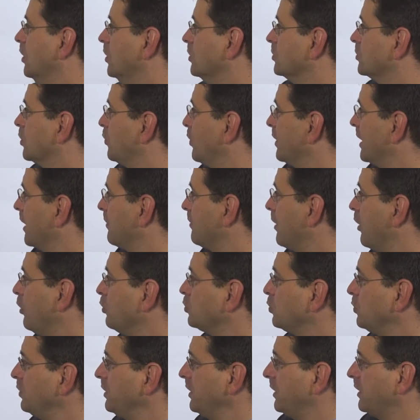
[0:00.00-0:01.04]
So what I'm now
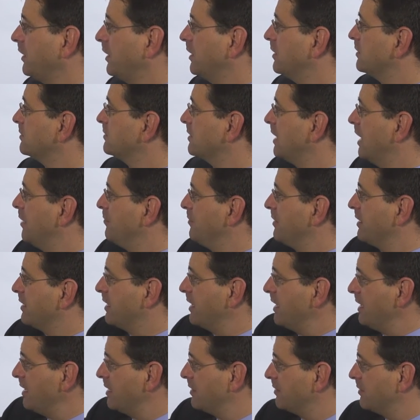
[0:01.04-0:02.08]
doing is I'm
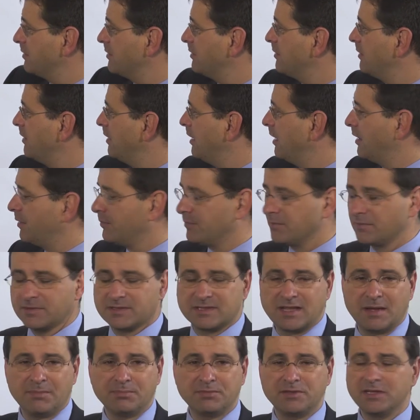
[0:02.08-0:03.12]
again
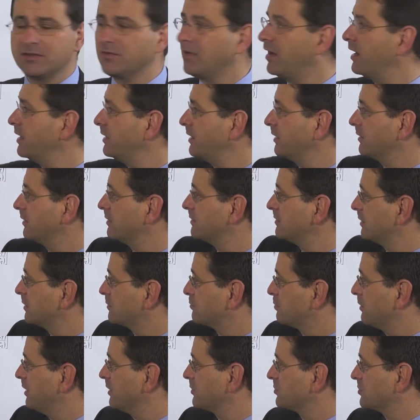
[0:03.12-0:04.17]
subdividing this
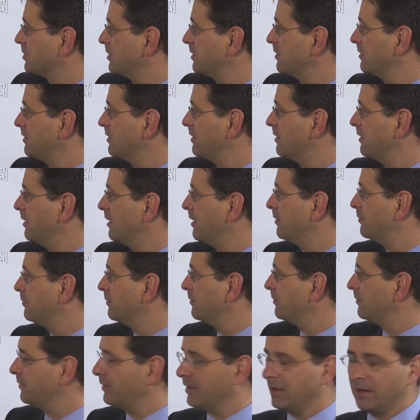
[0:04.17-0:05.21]
expression
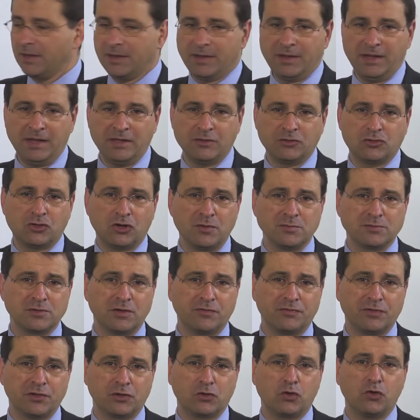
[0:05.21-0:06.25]
in terms
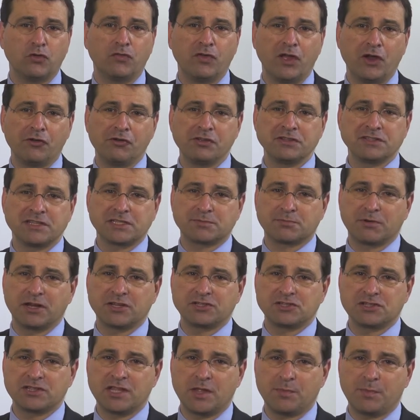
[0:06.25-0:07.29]
of the covariance
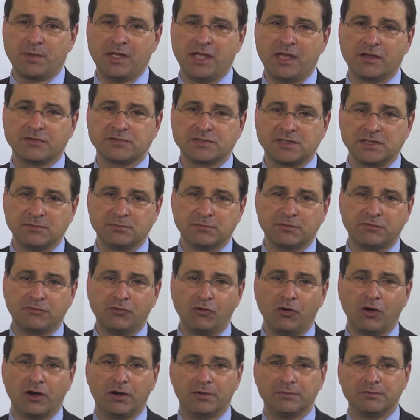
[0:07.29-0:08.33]
expression that we have seen
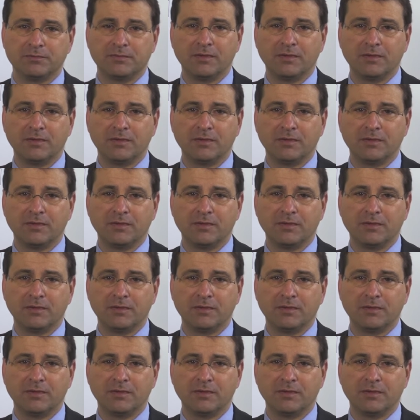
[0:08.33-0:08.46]
before.